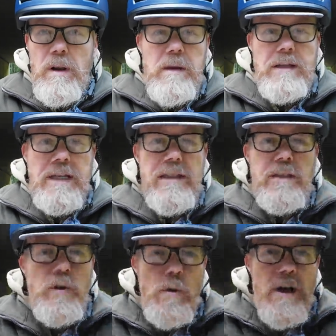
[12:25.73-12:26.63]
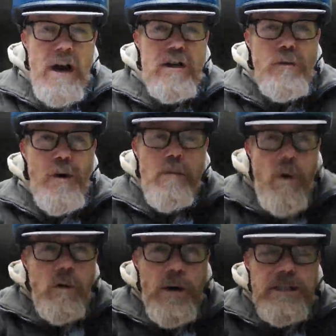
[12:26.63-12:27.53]
Well, it's either dual carriageway or a
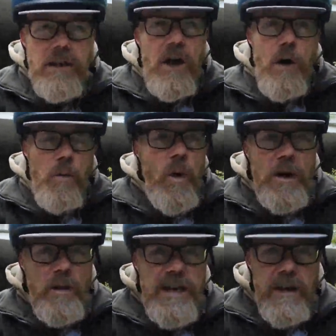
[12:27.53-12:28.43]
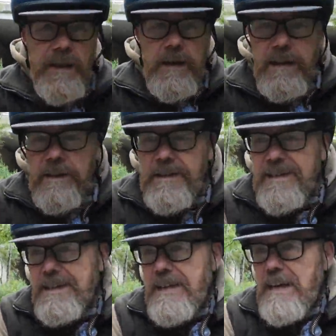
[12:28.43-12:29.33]
motorway, one or the other.
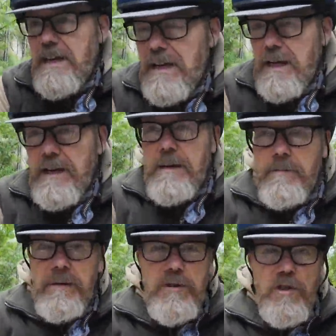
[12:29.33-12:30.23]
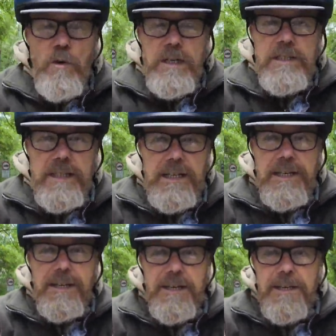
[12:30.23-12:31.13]
But I'm sure it's the
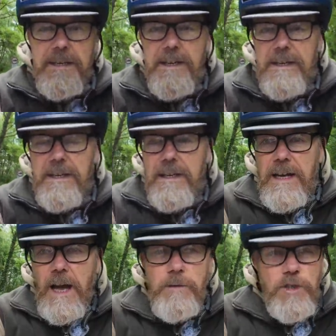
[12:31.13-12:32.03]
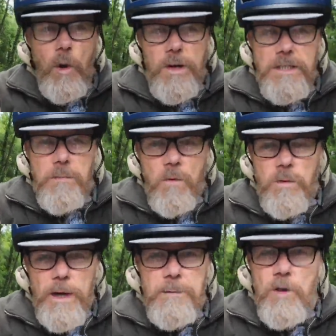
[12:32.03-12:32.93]

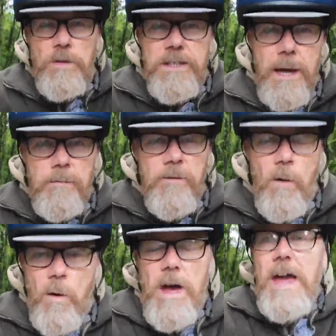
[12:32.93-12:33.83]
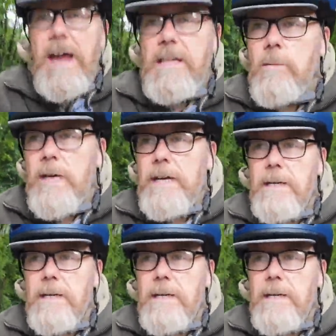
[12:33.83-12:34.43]
motorway, I'm sure it's the M4. Anyway,